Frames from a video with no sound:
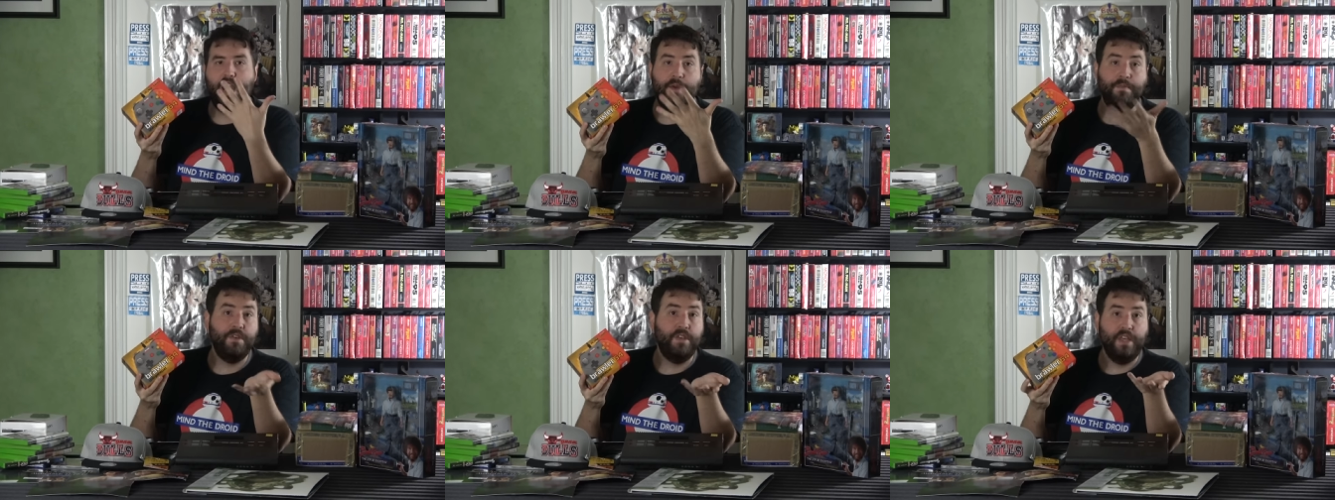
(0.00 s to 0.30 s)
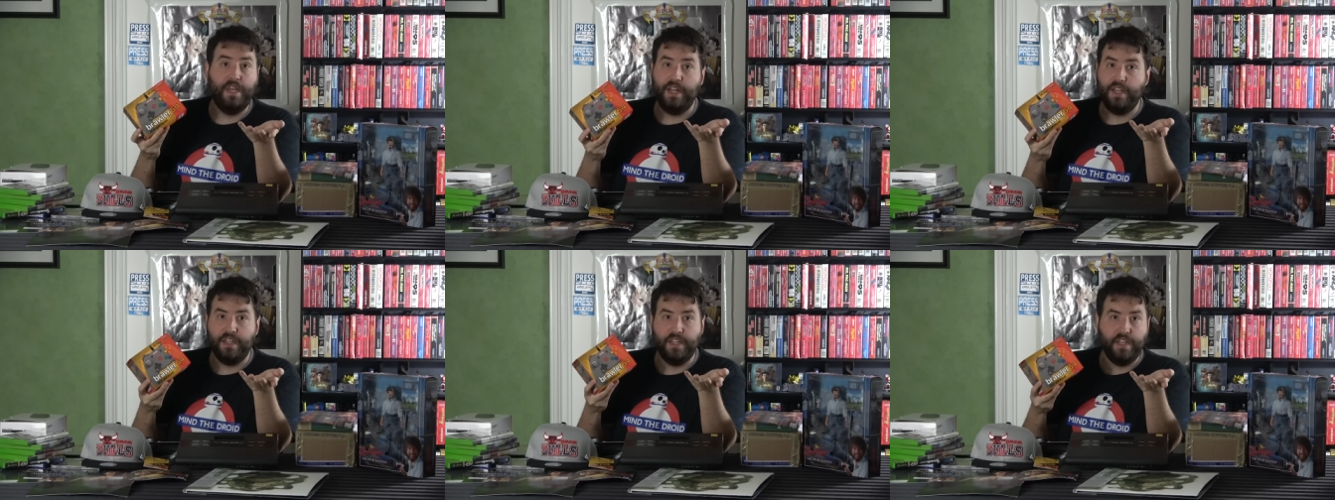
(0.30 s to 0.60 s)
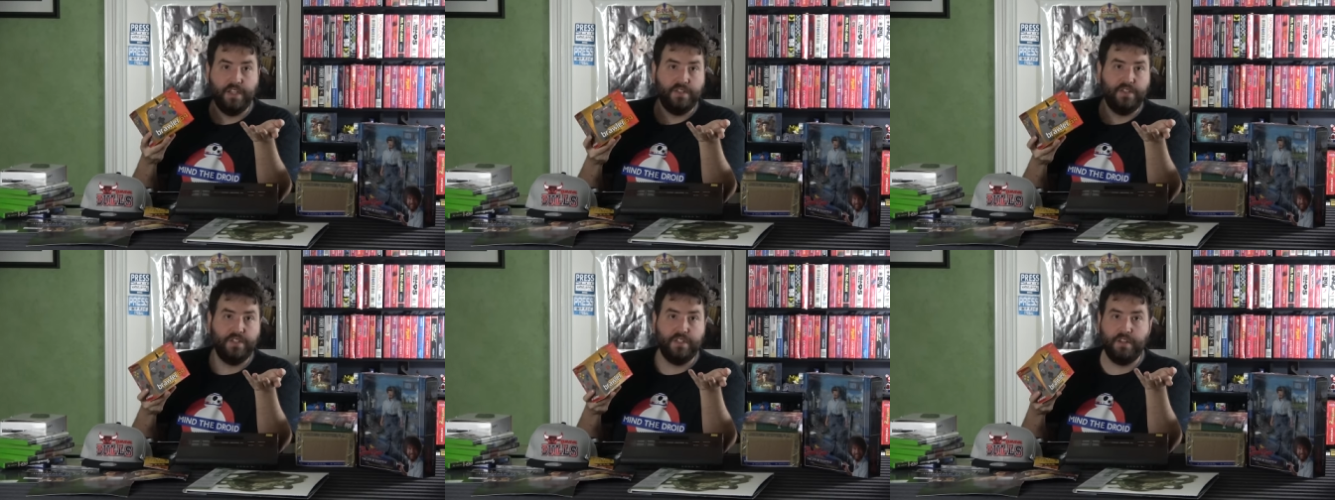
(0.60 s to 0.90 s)
emulating the
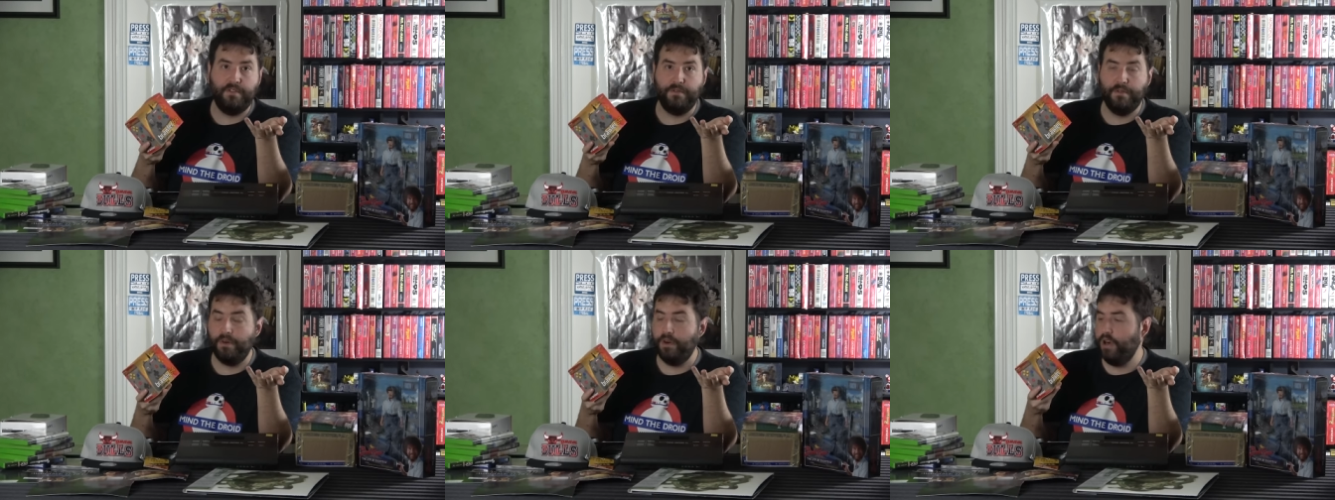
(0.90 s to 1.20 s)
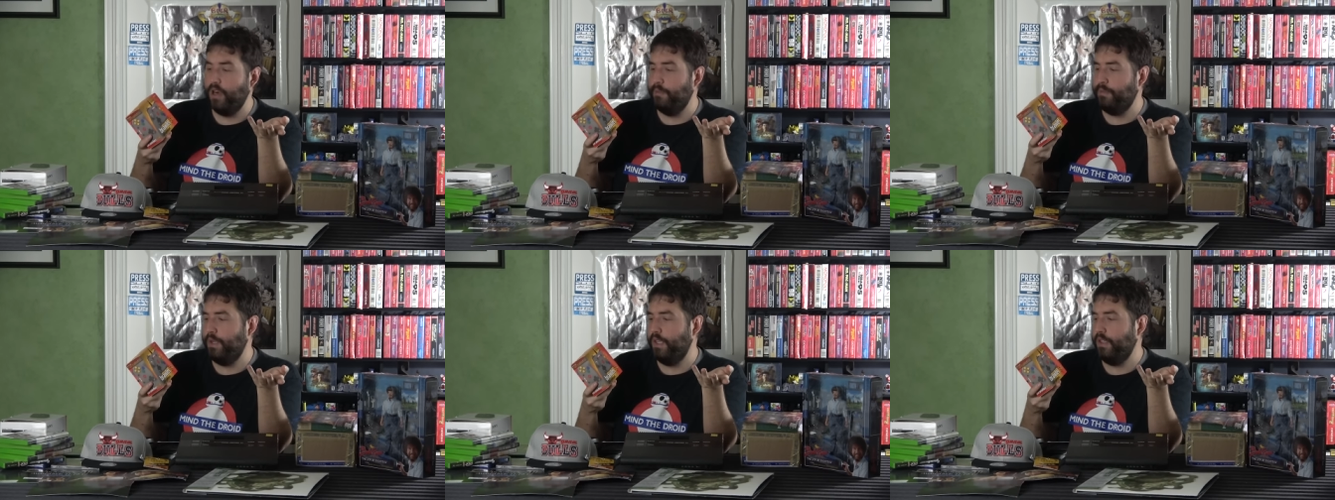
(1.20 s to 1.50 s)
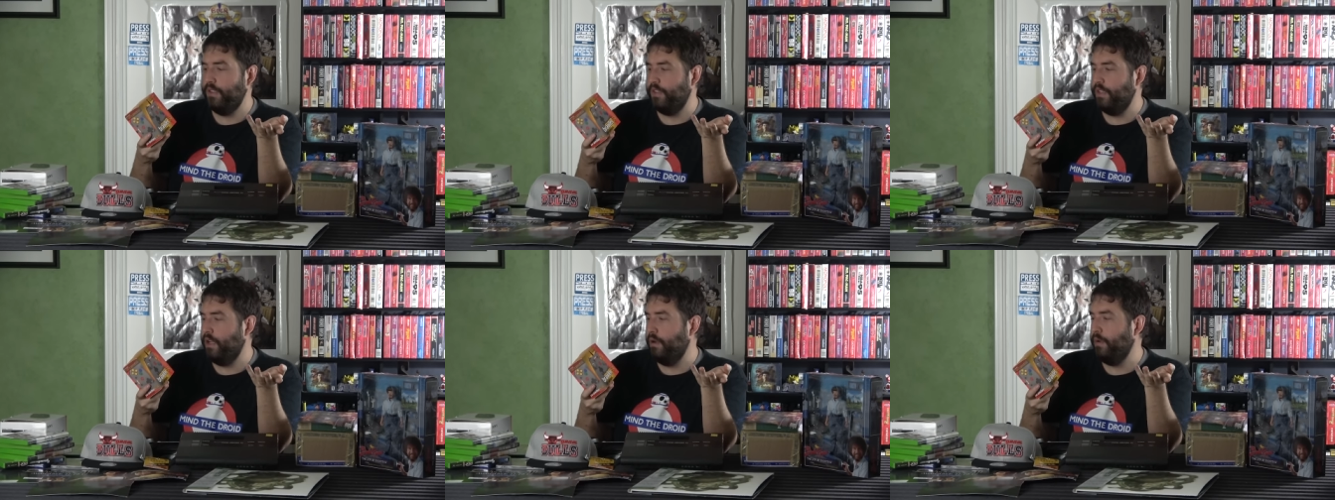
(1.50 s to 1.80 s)
N64 on a
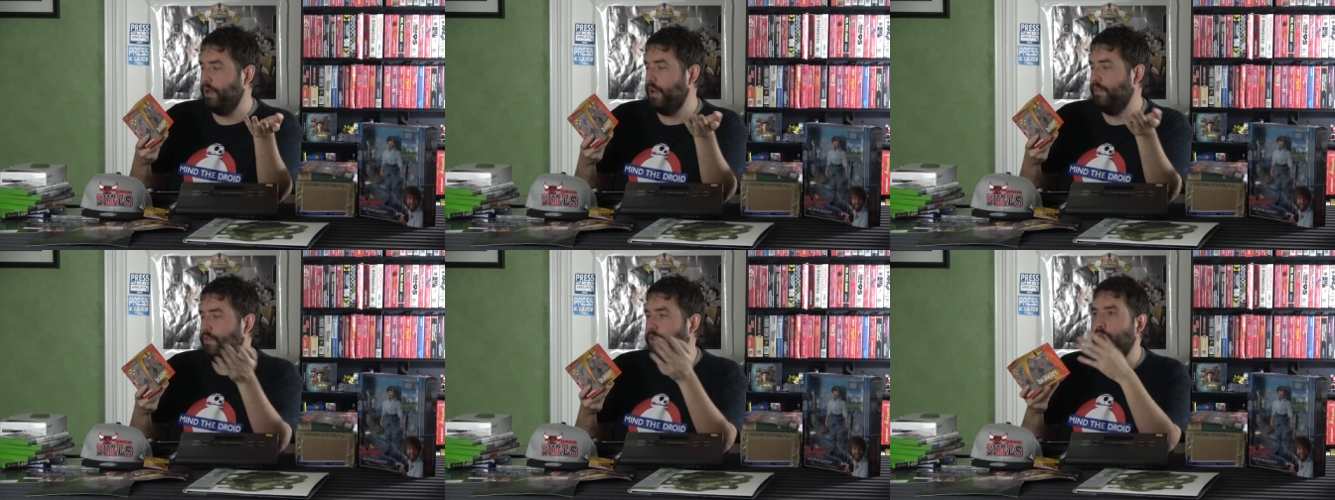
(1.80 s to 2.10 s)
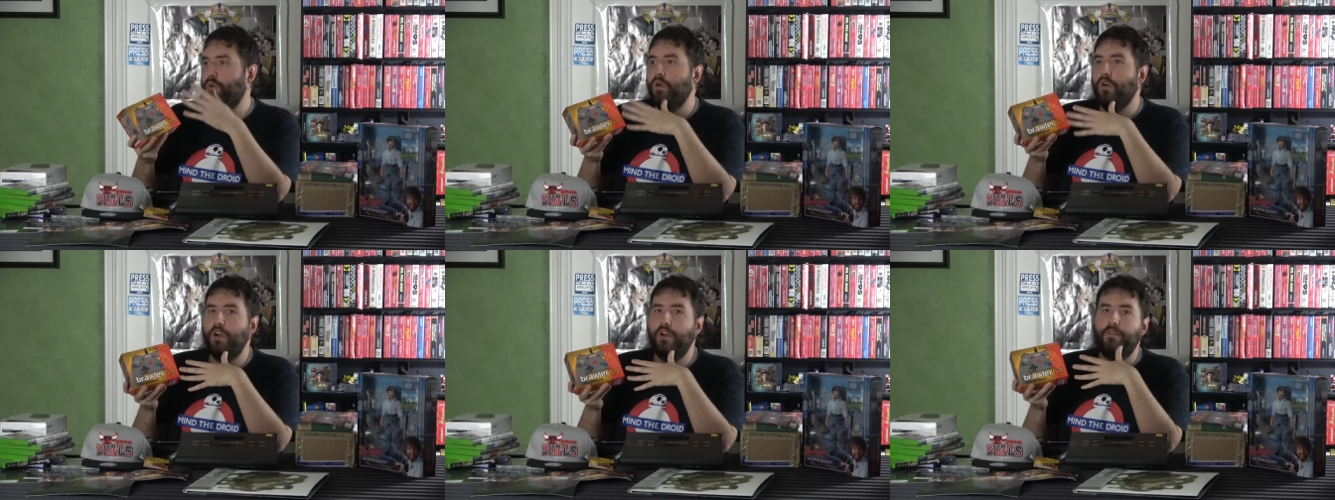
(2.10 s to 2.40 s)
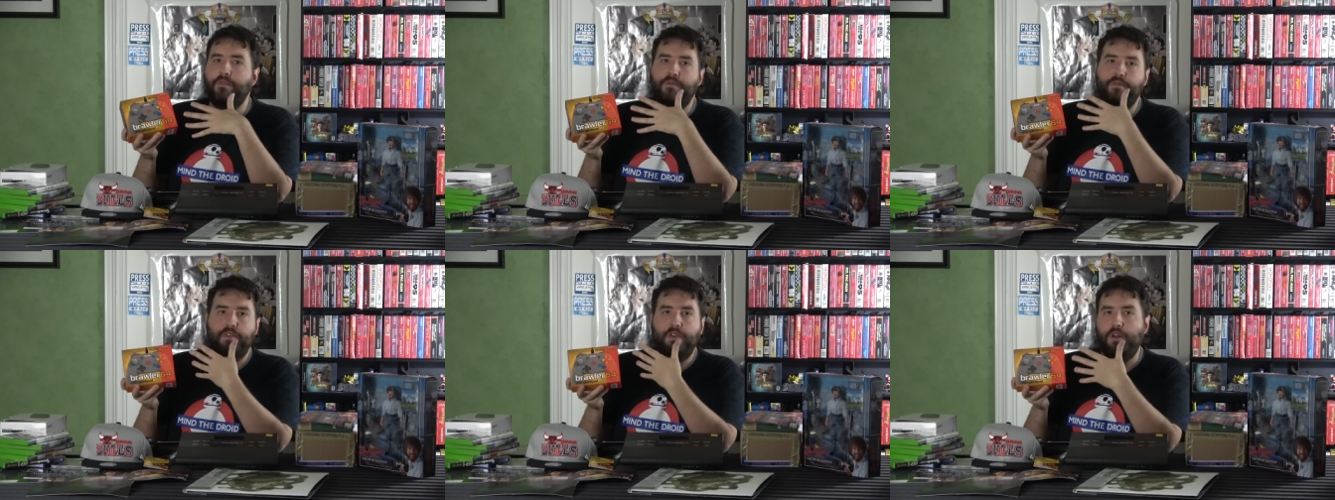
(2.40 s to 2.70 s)
PC or whatever, or
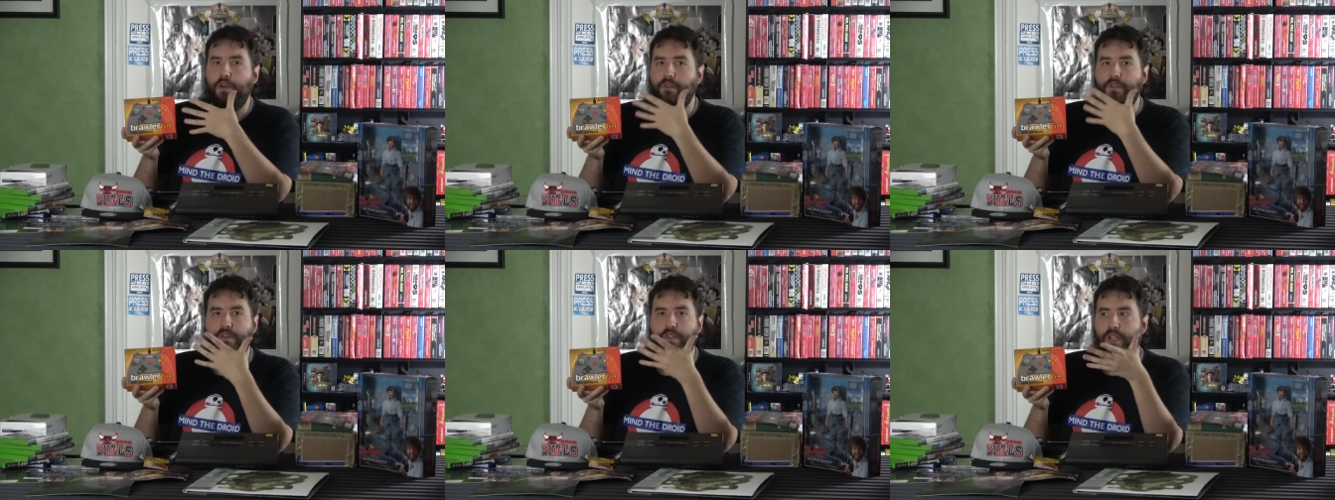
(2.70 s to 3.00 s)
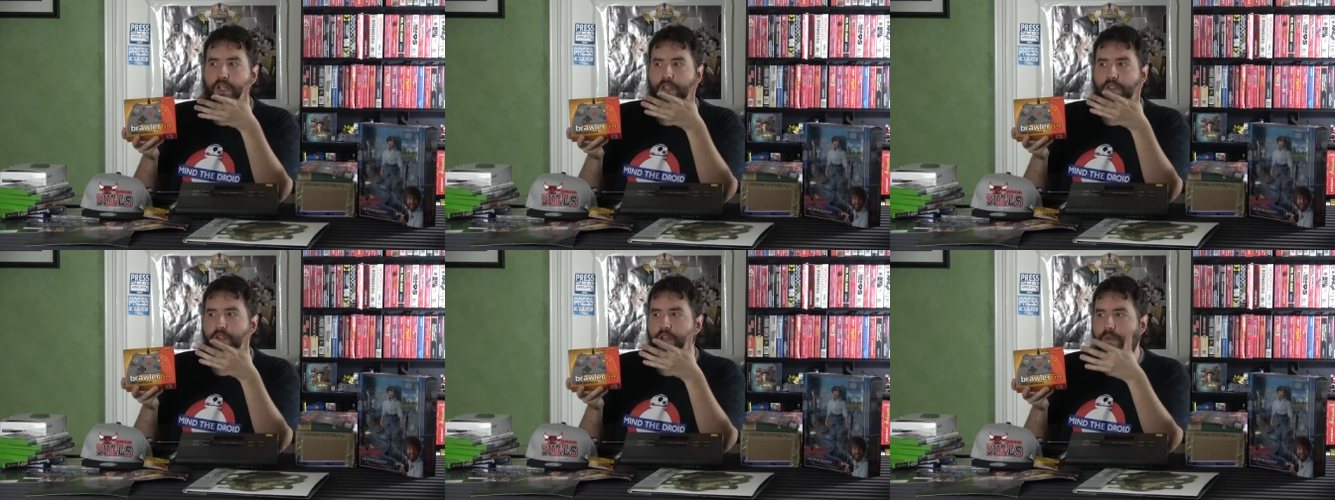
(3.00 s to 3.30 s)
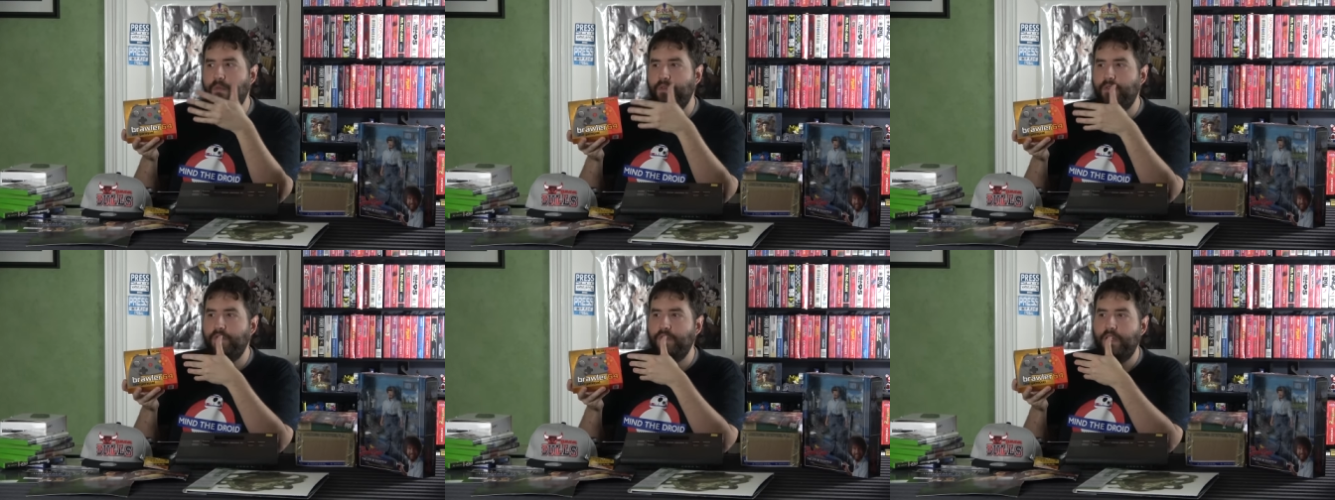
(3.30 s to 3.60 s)
if, you know, there's any
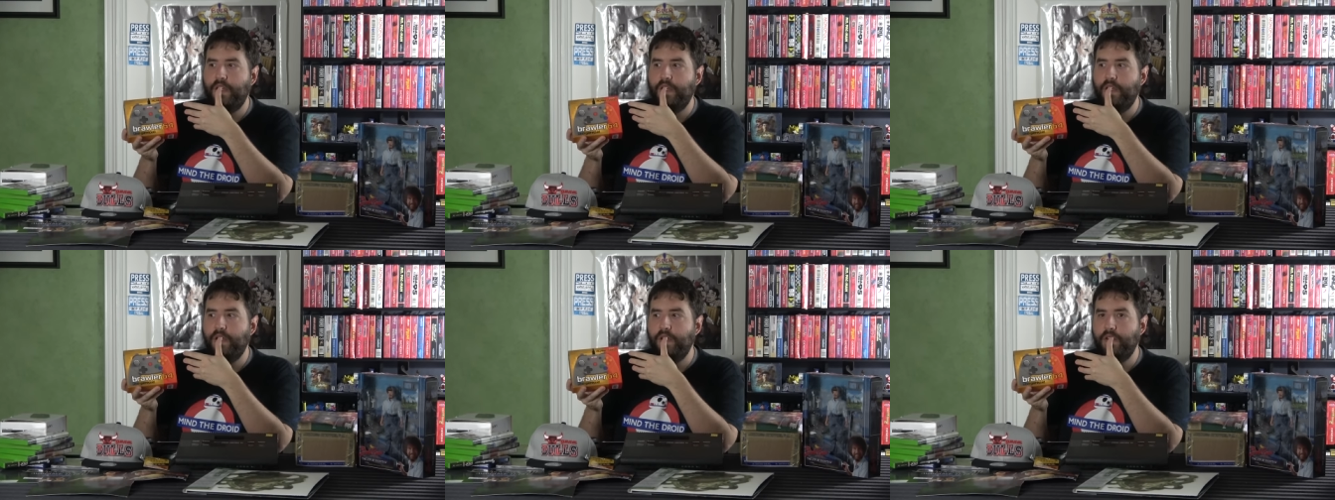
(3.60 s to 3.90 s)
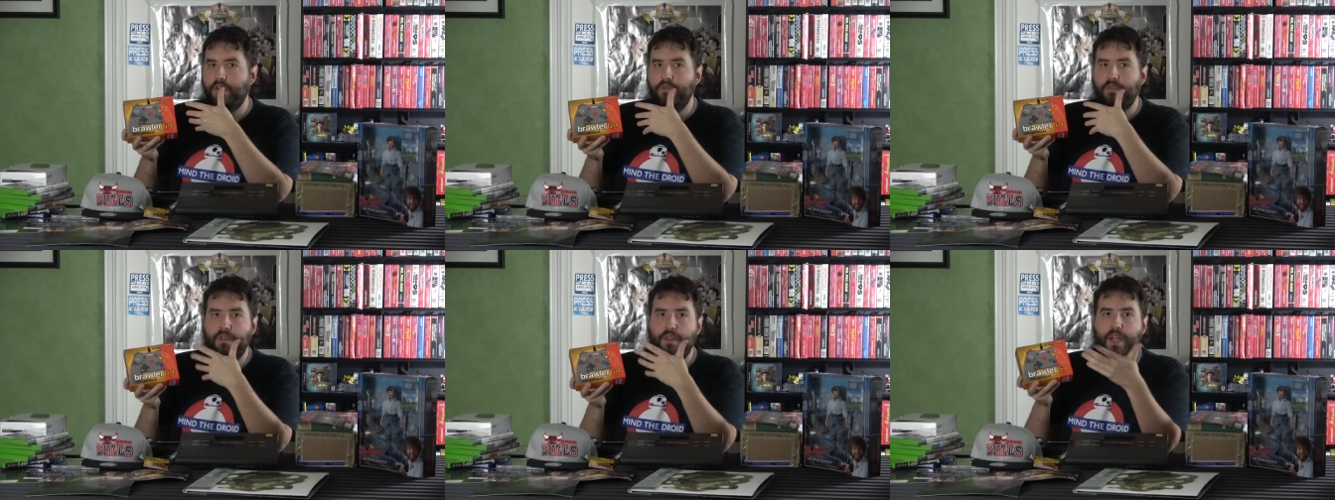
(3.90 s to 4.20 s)
type of uh,